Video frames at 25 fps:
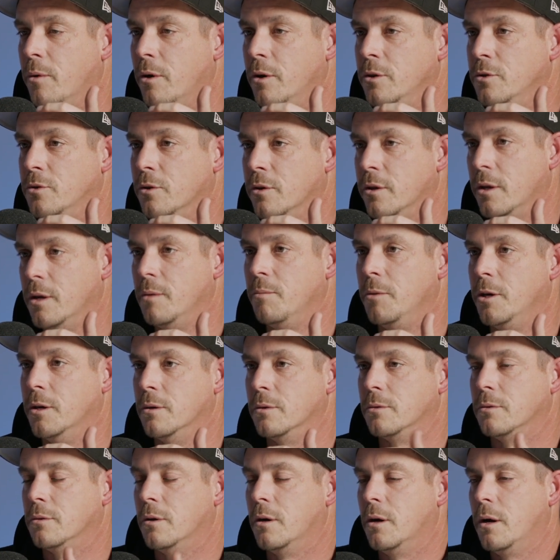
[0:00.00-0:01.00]
won't enjoy their
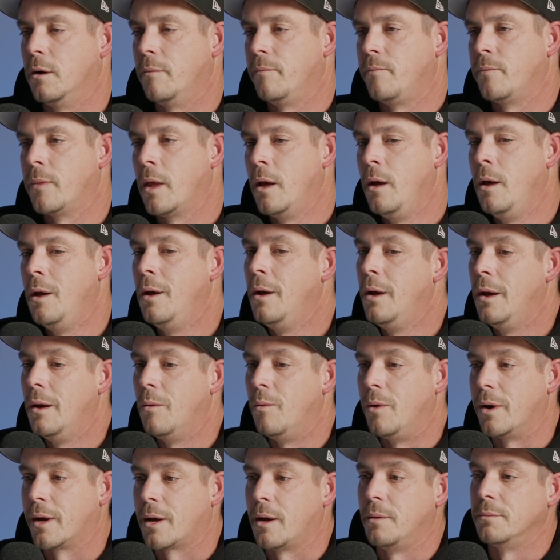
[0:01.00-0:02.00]
meals, right?
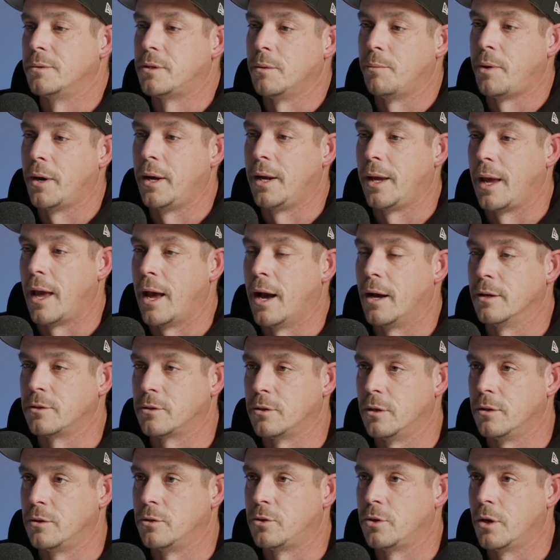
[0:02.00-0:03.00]
When it comes to painting
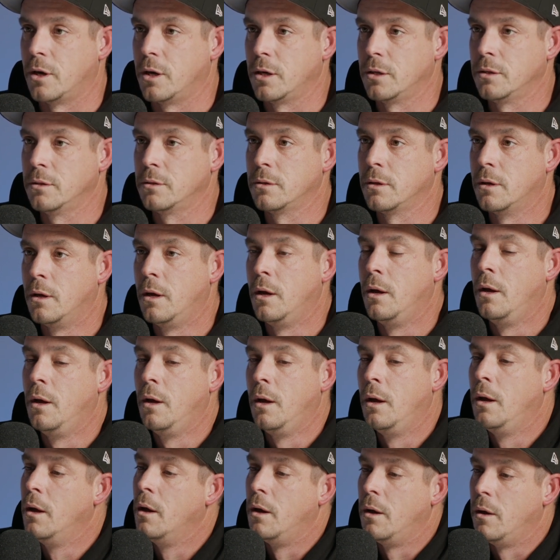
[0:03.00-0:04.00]
outside the trains,
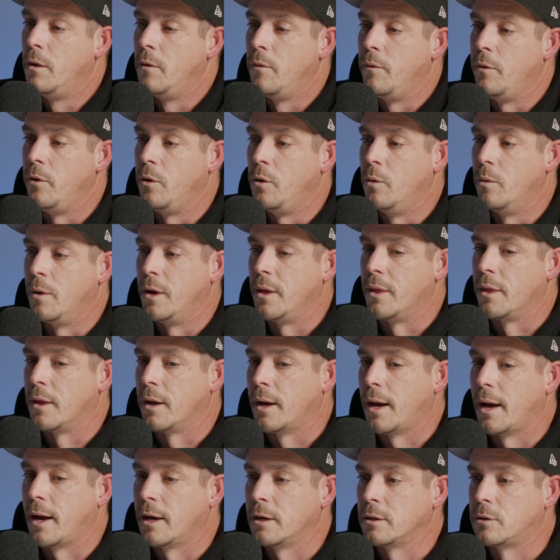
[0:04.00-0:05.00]
you
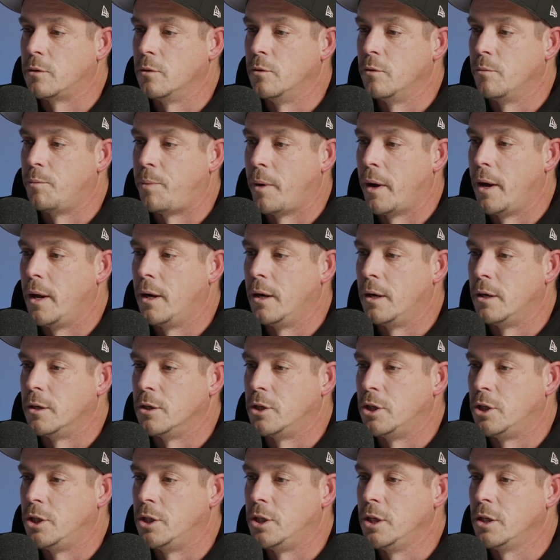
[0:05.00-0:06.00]
either had to have painted a
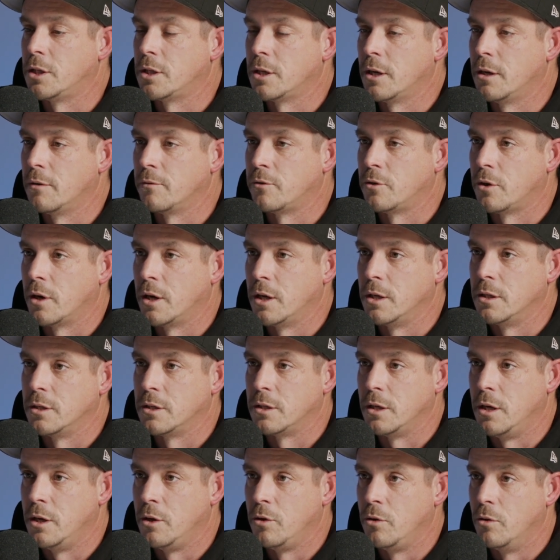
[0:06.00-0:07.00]
shit ton of
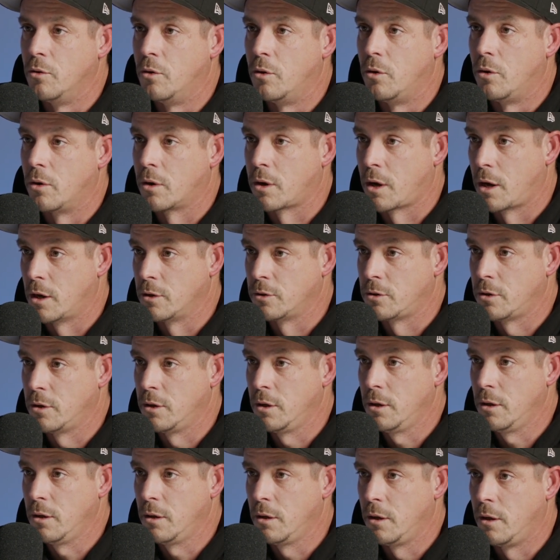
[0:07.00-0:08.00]
trains in your
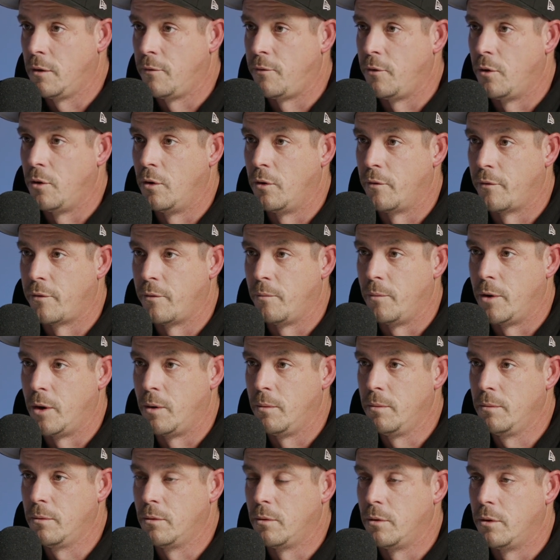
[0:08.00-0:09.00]
country if you're not from
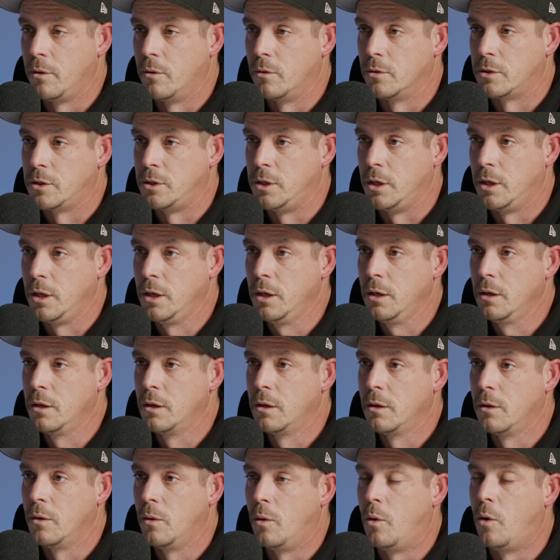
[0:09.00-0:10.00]
Melbourne or your city,
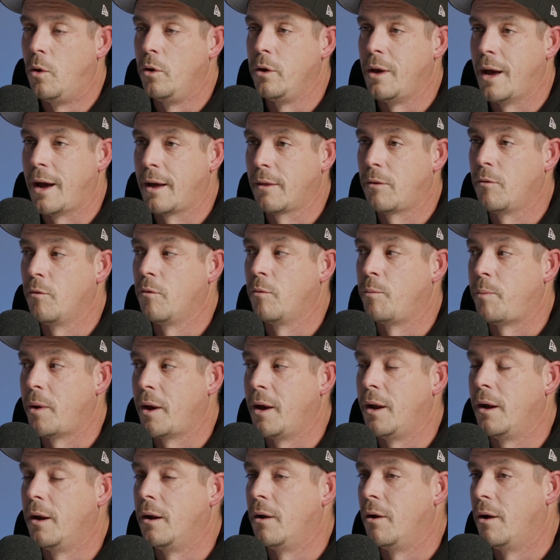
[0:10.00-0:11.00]
or you had to have
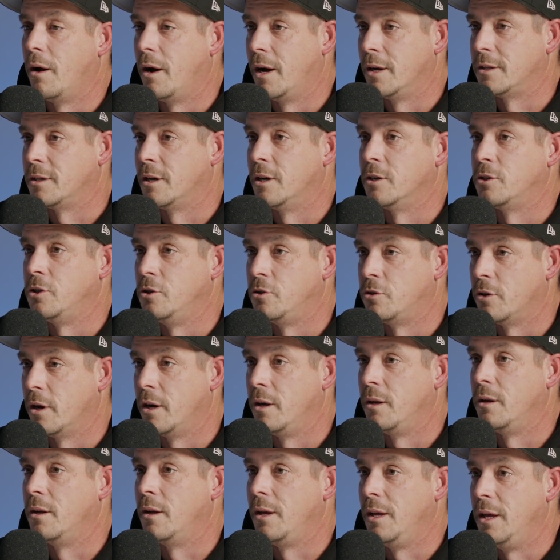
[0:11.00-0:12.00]
painted a high Hitachi
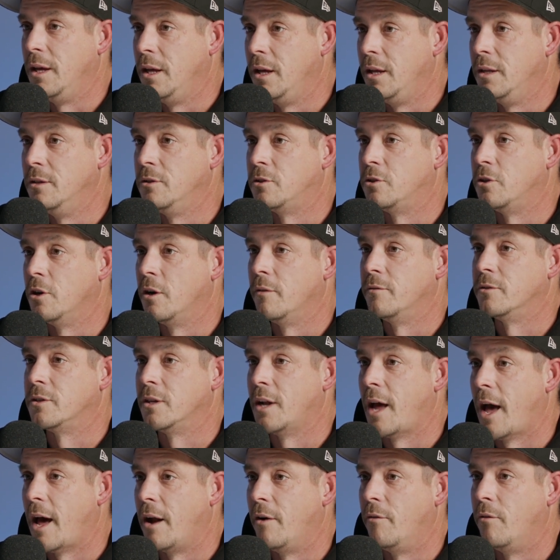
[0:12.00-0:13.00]
train in service
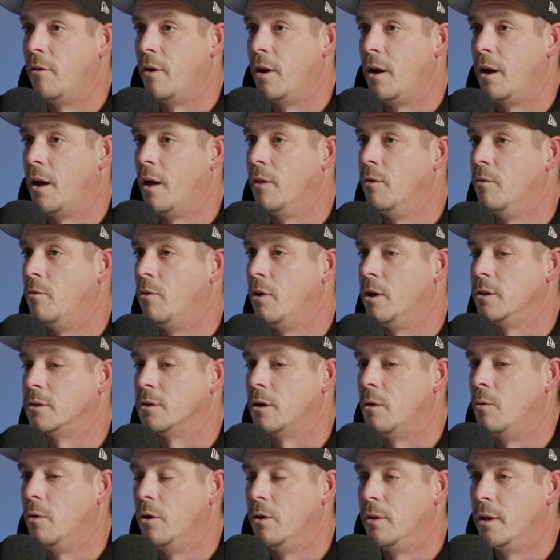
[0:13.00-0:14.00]
and had Ooh. it run. Otherwise,
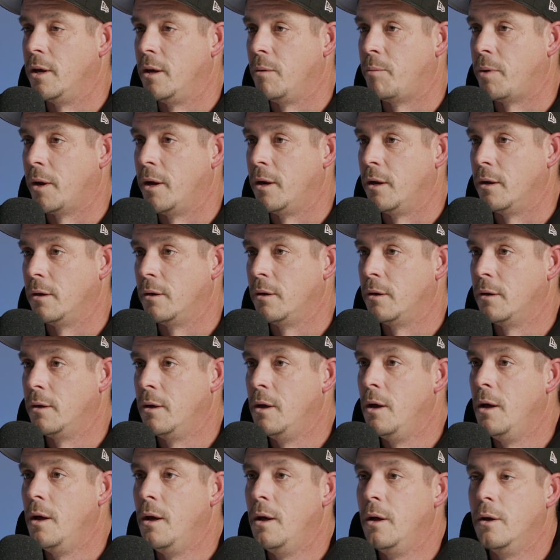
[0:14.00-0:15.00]
I won't let you paint it.
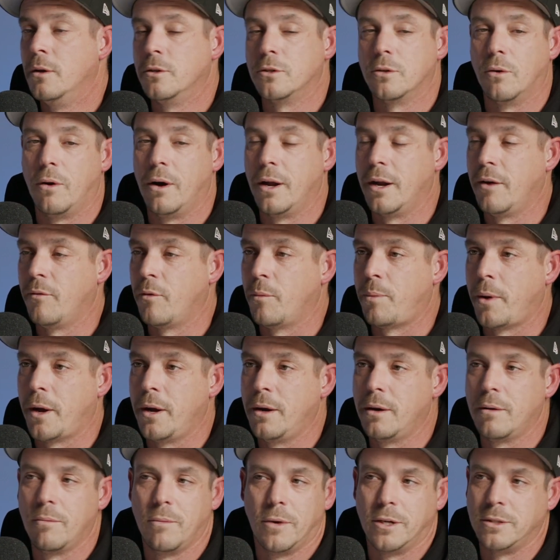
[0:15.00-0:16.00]
Really? So I never
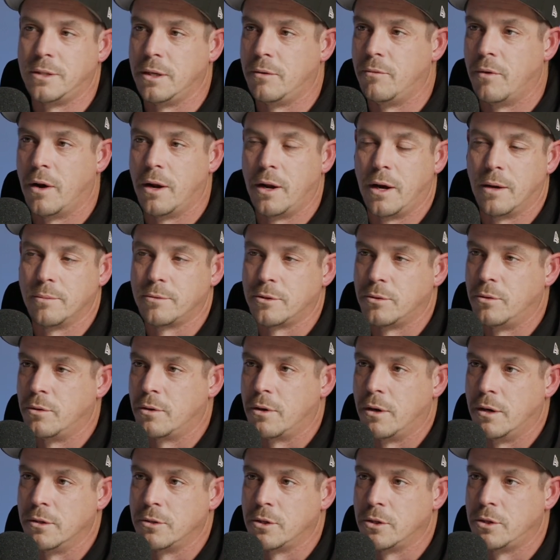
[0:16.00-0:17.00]
painted them. I did run ups and all
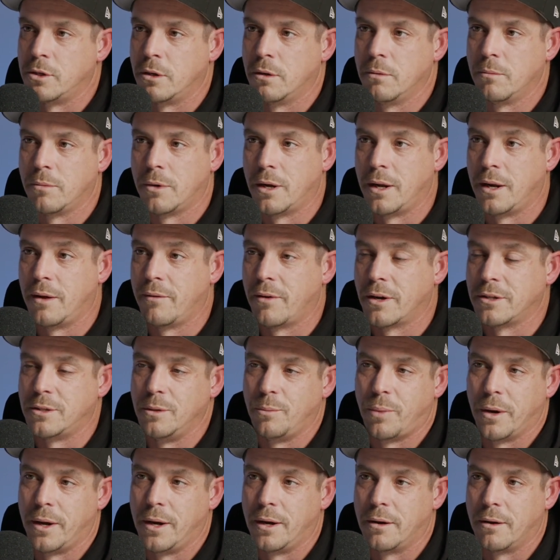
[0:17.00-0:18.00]
kinds of shit on, but I never
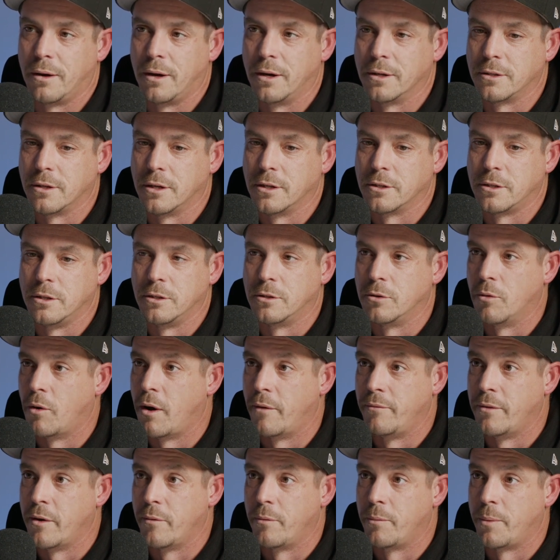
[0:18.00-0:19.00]
actually painted a high Hitachi. So
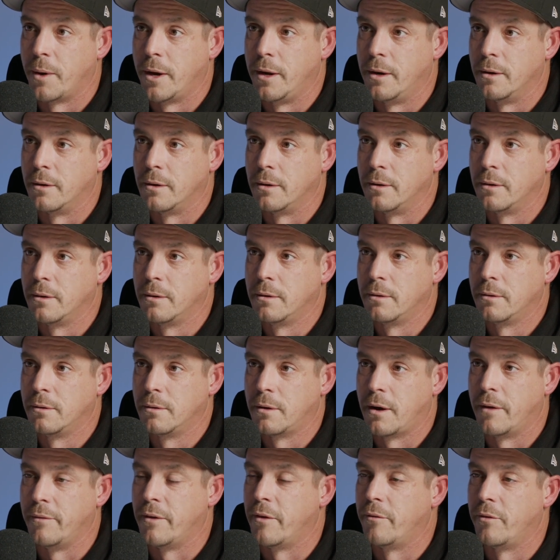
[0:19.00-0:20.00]
I've never painted it.
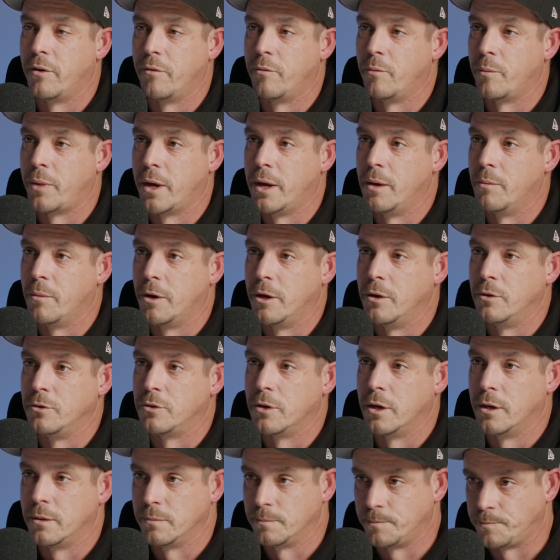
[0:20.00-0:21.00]
Right. I've never even painted my own
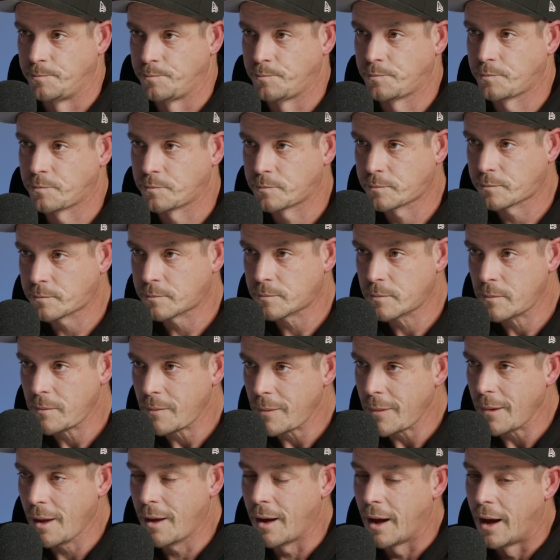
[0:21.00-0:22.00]
train. Yeah.
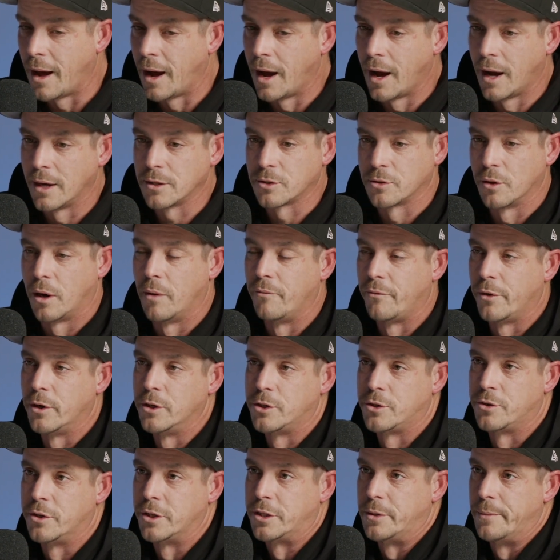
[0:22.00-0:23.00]
Uh, so I'm
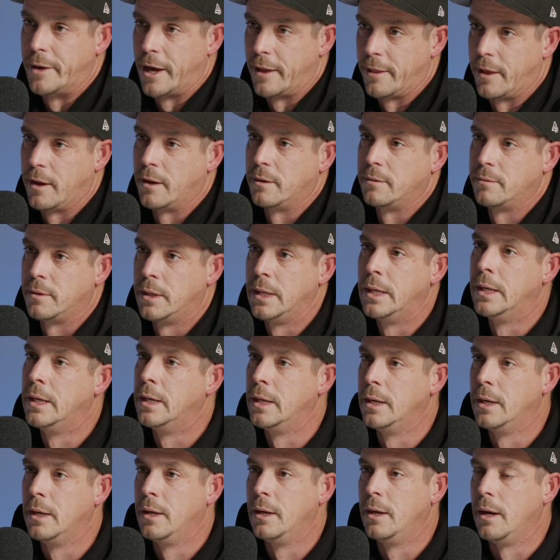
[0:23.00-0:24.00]
very strict about that.
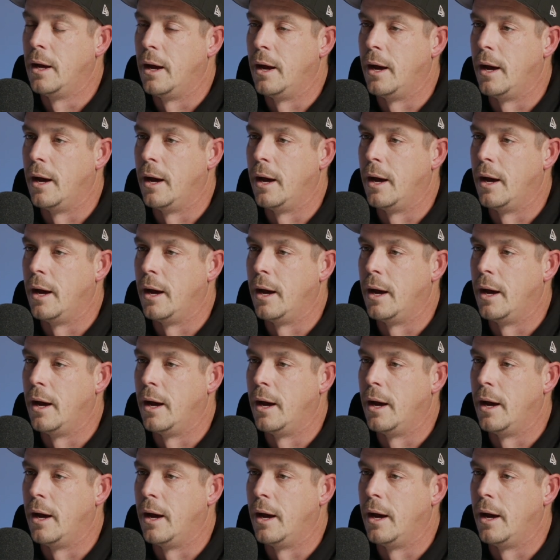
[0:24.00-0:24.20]
That's cool.